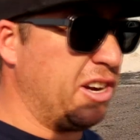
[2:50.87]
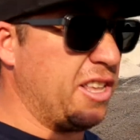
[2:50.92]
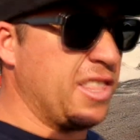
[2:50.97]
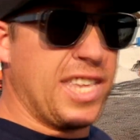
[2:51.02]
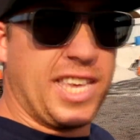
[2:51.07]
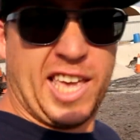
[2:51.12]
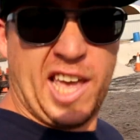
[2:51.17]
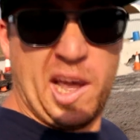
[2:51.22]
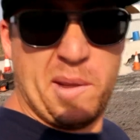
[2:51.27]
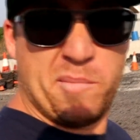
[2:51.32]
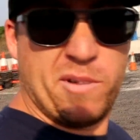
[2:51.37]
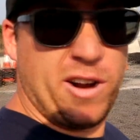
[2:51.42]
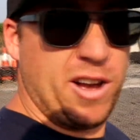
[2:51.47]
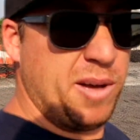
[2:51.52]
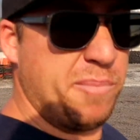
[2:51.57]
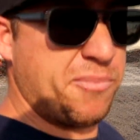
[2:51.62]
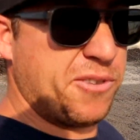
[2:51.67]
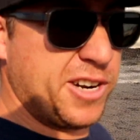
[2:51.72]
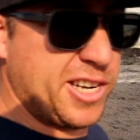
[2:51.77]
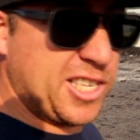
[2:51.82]
on the camera.
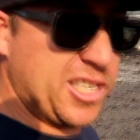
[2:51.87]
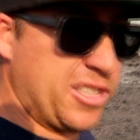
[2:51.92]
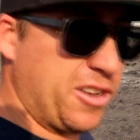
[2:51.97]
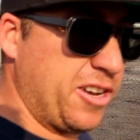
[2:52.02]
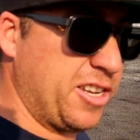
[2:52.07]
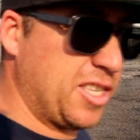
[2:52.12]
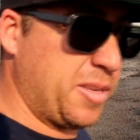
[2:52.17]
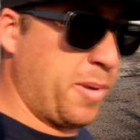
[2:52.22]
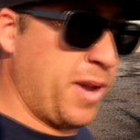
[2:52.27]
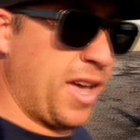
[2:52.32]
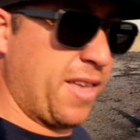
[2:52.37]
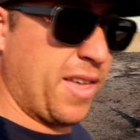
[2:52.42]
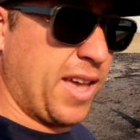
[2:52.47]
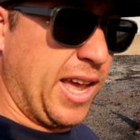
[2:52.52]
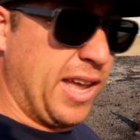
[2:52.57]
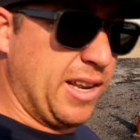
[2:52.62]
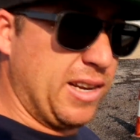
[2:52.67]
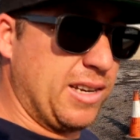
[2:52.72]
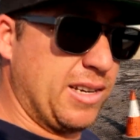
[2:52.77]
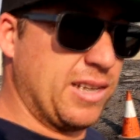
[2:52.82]
I'm pretty stoked about
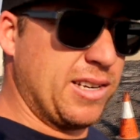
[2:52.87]
that.